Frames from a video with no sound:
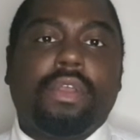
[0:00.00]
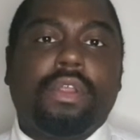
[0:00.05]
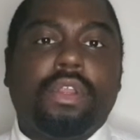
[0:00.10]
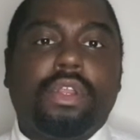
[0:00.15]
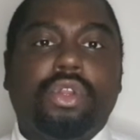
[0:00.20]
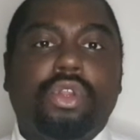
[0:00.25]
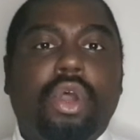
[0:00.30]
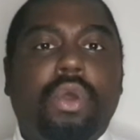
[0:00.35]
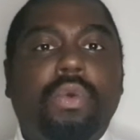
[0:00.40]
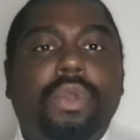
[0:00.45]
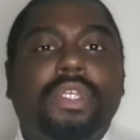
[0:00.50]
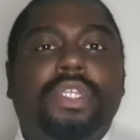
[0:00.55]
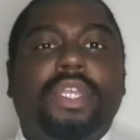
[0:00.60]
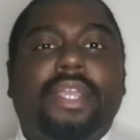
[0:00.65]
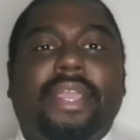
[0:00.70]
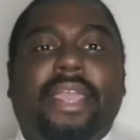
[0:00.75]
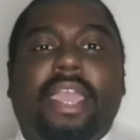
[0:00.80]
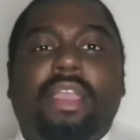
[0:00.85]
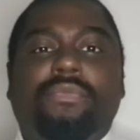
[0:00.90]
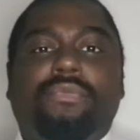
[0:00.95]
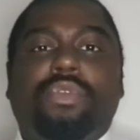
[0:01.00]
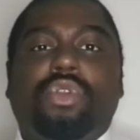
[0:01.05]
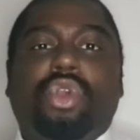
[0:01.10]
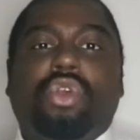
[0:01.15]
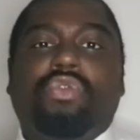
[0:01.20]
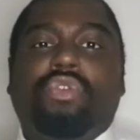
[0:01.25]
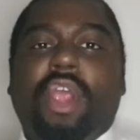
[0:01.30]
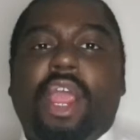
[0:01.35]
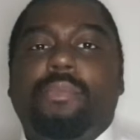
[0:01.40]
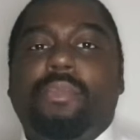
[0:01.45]
knowing she came from the
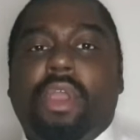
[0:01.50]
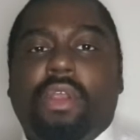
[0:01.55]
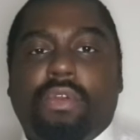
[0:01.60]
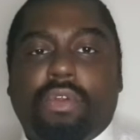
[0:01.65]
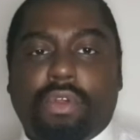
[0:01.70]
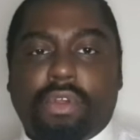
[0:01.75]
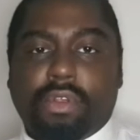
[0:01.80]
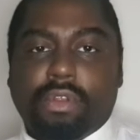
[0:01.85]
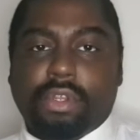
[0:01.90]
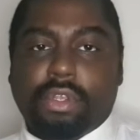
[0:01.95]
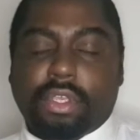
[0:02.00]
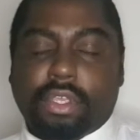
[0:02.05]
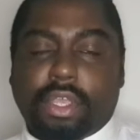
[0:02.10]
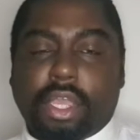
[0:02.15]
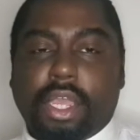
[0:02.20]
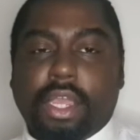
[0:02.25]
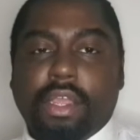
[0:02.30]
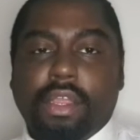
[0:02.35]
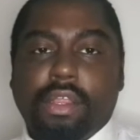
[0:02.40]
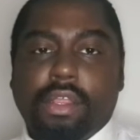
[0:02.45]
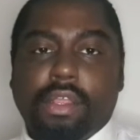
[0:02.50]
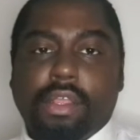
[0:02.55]
grime era, yeah,